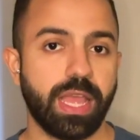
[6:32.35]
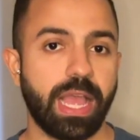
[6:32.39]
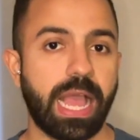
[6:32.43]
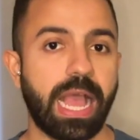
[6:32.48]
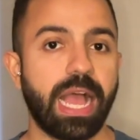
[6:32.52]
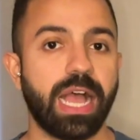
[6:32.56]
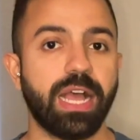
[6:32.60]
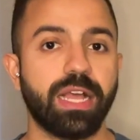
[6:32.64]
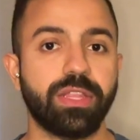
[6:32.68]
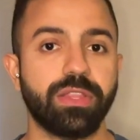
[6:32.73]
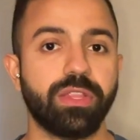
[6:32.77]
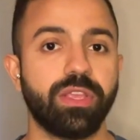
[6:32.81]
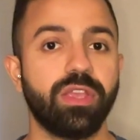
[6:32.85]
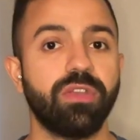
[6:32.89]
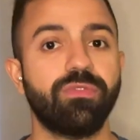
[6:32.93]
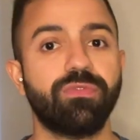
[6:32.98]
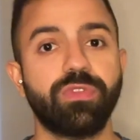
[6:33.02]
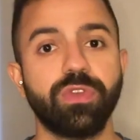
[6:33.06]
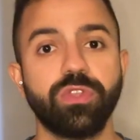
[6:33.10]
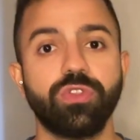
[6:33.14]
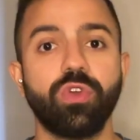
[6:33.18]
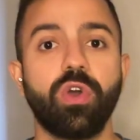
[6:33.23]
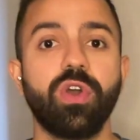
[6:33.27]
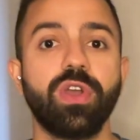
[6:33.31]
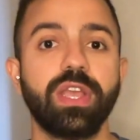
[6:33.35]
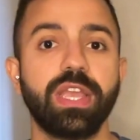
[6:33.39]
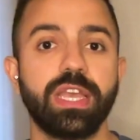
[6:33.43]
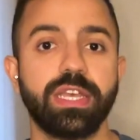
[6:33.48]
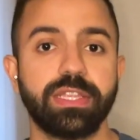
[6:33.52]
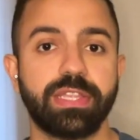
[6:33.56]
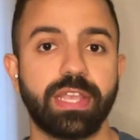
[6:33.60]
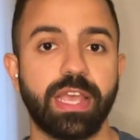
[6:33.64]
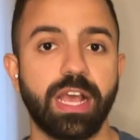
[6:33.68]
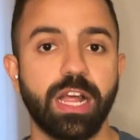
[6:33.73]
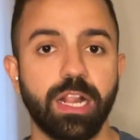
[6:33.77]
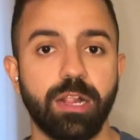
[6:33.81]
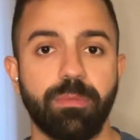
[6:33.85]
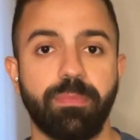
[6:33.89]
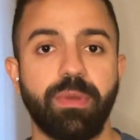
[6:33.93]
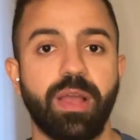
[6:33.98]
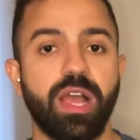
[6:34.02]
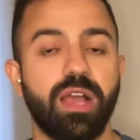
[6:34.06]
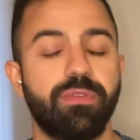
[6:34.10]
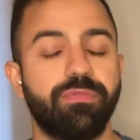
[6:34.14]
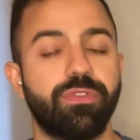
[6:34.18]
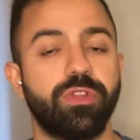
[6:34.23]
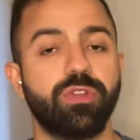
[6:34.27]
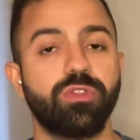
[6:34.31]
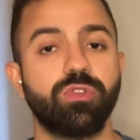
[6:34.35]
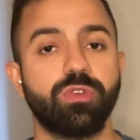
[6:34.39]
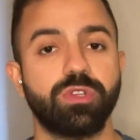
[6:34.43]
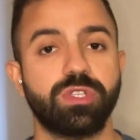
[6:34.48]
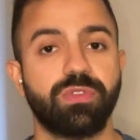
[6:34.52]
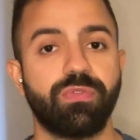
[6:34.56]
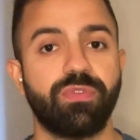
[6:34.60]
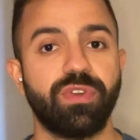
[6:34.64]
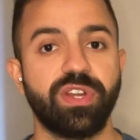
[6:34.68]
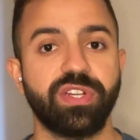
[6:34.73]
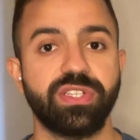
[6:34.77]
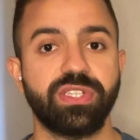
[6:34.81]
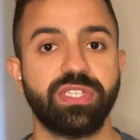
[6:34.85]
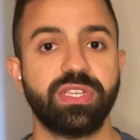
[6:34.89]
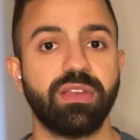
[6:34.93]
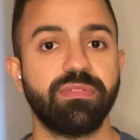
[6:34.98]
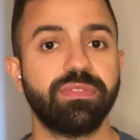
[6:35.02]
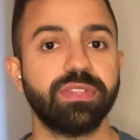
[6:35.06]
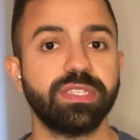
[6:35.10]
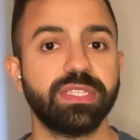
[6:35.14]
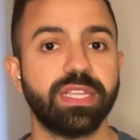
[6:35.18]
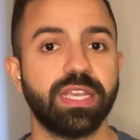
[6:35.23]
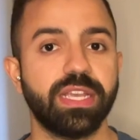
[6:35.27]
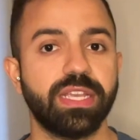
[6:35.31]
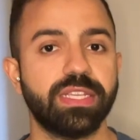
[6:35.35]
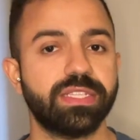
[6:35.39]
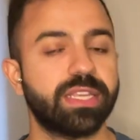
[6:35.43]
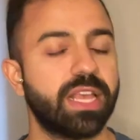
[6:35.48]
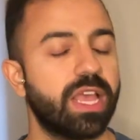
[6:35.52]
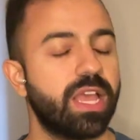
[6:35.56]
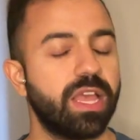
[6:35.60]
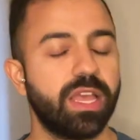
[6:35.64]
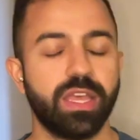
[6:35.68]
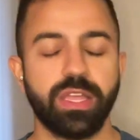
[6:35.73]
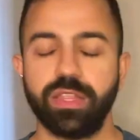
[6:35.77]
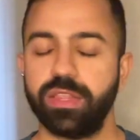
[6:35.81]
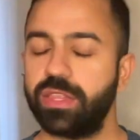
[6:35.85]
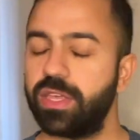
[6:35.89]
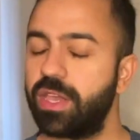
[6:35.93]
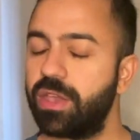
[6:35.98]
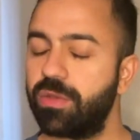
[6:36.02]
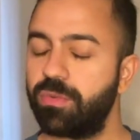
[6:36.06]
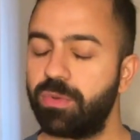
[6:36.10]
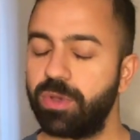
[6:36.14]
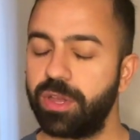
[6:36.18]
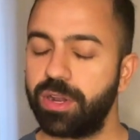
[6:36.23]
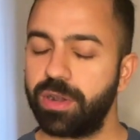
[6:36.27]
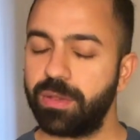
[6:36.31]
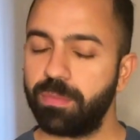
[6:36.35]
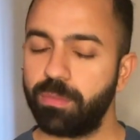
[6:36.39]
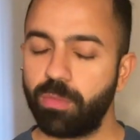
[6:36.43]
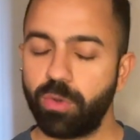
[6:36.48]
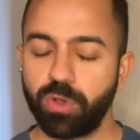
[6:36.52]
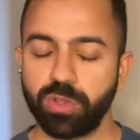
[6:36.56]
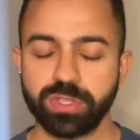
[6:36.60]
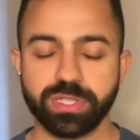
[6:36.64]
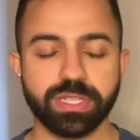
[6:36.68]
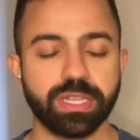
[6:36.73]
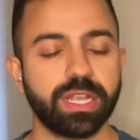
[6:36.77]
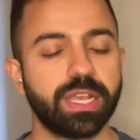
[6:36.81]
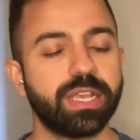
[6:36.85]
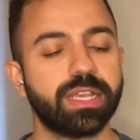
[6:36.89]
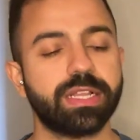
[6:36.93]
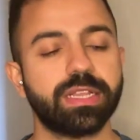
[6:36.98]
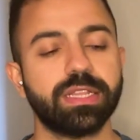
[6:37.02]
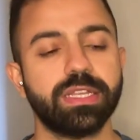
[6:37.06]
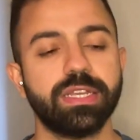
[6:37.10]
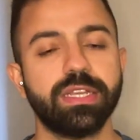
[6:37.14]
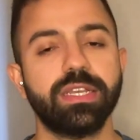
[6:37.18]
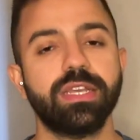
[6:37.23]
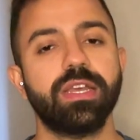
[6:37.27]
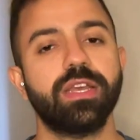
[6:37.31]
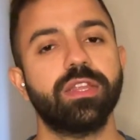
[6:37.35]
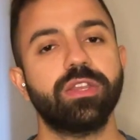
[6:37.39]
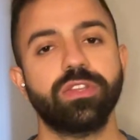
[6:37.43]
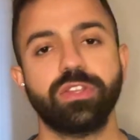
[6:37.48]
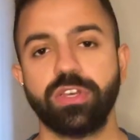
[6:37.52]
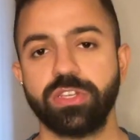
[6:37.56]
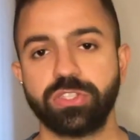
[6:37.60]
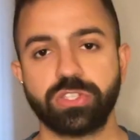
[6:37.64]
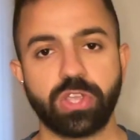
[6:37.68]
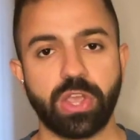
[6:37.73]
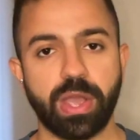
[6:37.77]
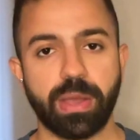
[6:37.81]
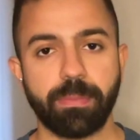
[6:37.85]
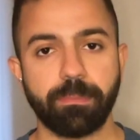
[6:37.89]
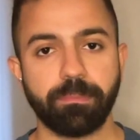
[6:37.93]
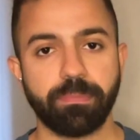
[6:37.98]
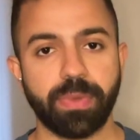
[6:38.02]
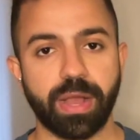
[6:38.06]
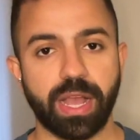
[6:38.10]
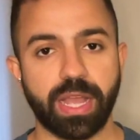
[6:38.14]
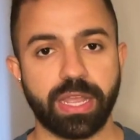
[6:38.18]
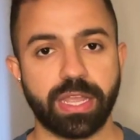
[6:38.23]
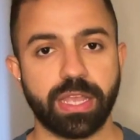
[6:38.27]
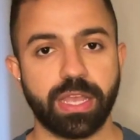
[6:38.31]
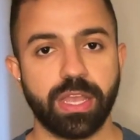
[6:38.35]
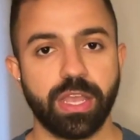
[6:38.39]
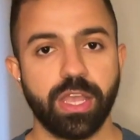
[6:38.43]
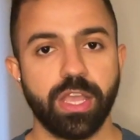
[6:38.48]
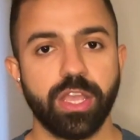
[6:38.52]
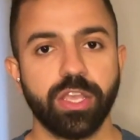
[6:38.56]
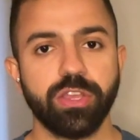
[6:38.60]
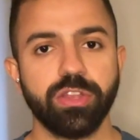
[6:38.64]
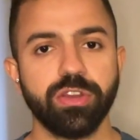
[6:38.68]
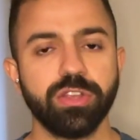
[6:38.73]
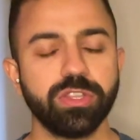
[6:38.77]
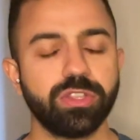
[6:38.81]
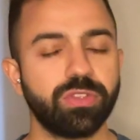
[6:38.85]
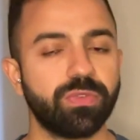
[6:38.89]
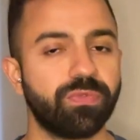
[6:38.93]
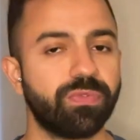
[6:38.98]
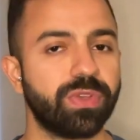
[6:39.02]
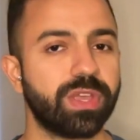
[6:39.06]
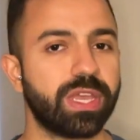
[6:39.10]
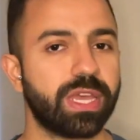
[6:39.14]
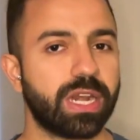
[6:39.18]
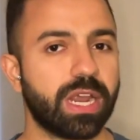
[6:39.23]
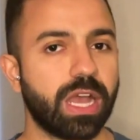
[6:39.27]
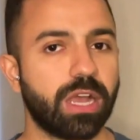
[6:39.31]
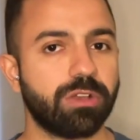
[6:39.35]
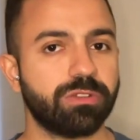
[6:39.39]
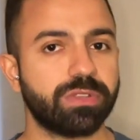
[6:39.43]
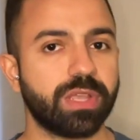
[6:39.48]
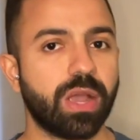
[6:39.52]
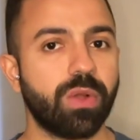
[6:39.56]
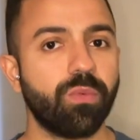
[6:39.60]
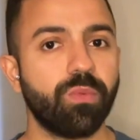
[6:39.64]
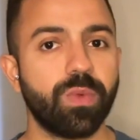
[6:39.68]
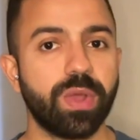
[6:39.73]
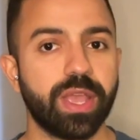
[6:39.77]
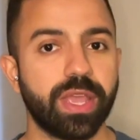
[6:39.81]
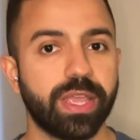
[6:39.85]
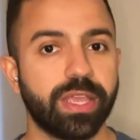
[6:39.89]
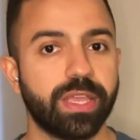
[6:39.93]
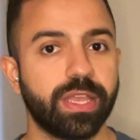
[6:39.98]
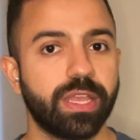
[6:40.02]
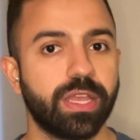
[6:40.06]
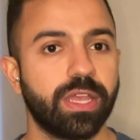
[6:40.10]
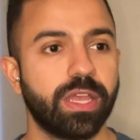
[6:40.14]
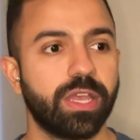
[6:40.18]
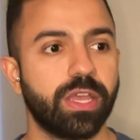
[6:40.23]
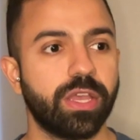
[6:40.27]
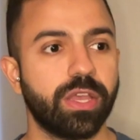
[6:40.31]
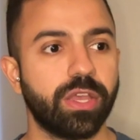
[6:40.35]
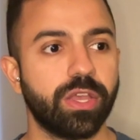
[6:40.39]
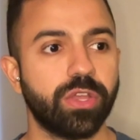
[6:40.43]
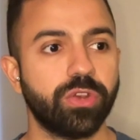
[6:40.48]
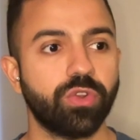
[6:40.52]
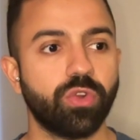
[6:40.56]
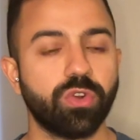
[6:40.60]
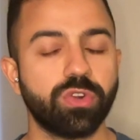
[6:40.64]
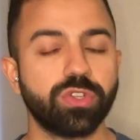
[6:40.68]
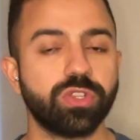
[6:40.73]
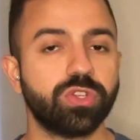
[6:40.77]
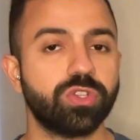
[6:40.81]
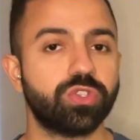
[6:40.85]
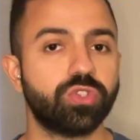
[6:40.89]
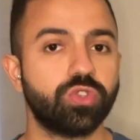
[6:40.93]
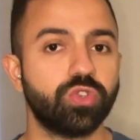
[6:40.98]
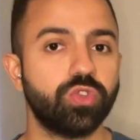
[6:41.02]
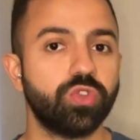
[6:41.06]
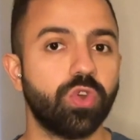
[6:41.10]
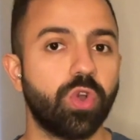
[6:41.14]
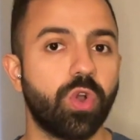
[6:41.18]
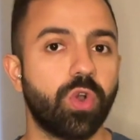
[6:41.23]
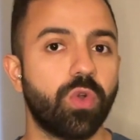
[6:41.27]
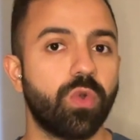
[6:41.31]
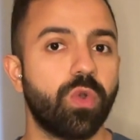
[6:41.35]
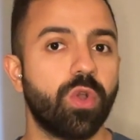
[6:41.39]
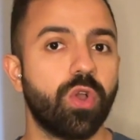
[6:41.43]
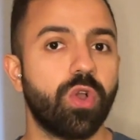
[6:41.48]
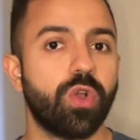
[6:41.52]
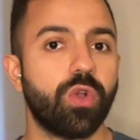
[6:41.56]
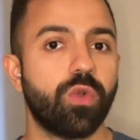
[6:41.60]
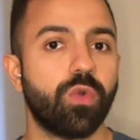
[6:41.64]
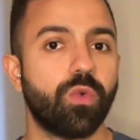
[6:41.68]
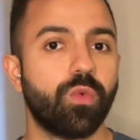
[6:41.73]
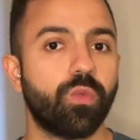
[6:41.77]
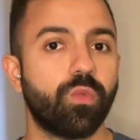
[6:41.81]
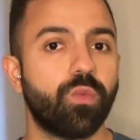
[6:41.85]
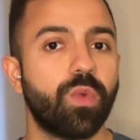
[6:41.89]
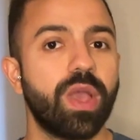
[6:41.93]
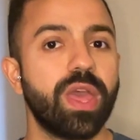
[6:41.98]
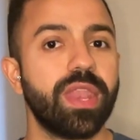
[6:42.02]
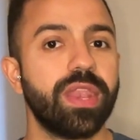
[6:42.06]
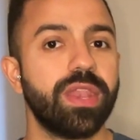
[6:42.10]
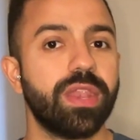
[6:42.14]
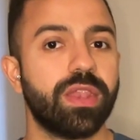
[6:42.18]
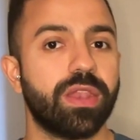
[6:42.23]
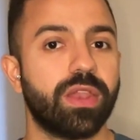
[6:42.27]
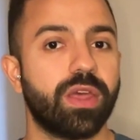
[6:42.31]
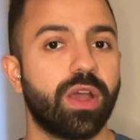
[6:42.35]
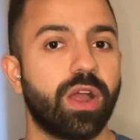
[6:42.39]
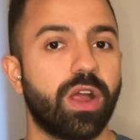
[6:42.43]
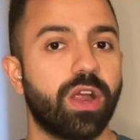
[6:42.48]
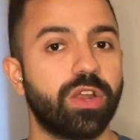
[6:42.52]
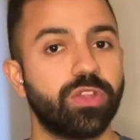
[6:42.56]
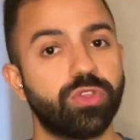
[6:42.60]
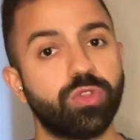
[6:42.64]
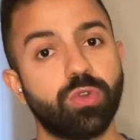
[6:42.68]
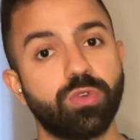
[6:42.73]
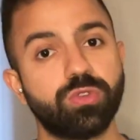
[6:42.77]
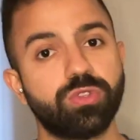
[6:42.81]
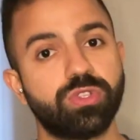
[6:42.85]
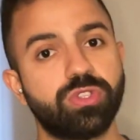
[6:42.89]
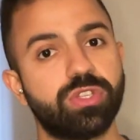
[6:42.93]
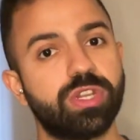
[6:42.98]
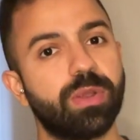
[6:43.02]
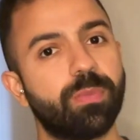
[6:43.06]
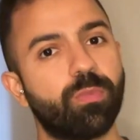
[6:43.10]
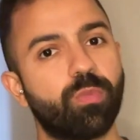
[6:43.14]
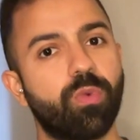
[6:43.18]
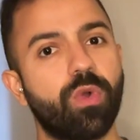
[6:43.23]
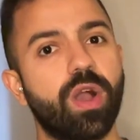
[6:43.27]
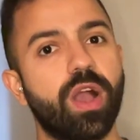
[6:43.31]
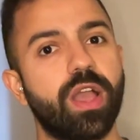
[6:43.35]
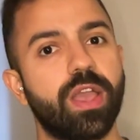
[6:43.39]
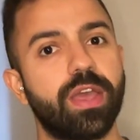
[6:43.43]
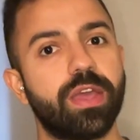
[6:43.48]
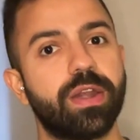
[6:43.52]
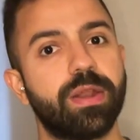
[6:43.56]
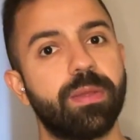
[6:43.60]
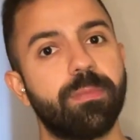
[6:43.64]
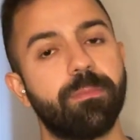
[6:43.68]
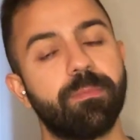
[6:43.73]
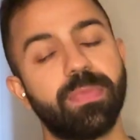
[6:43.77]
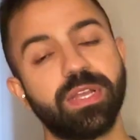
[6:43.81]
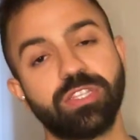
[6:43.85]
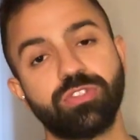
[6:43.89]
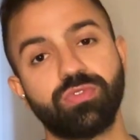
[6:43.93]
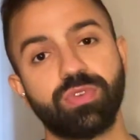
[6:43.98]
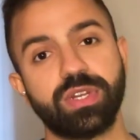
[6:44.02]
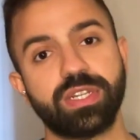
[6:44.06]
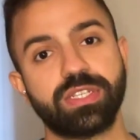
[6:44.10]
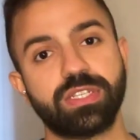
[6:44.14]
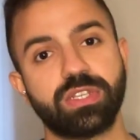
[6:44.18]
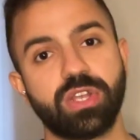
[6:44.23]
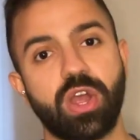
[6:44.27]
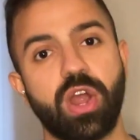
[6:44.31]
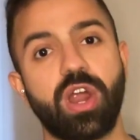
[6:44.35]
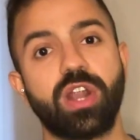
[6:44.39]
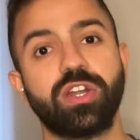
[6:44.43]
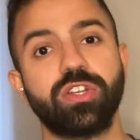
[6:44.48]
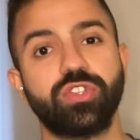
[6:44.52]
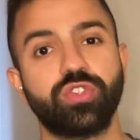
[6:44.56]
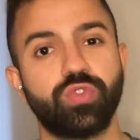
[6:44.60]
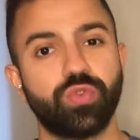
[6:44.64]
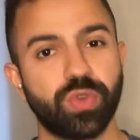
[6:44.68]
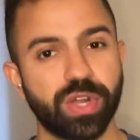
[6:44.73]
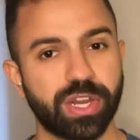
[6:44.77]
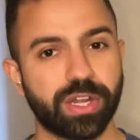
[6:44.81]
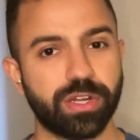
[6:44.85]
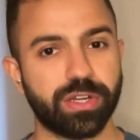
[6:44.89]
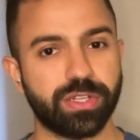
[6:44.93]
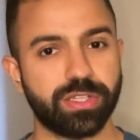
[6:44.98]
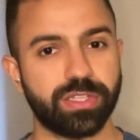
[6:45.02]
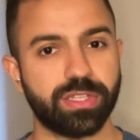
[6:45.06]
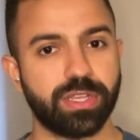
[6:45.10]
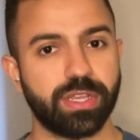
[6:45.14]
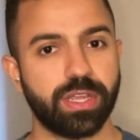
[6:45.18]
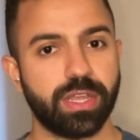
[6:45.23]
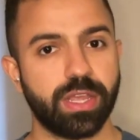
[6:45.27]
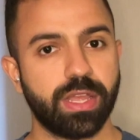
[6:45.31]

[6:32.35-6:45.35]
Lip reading: And if they don't get help after those first 7 days, they will most likely not come back. You need to figure out a way in order to know when are those tripwire metrics are triggered.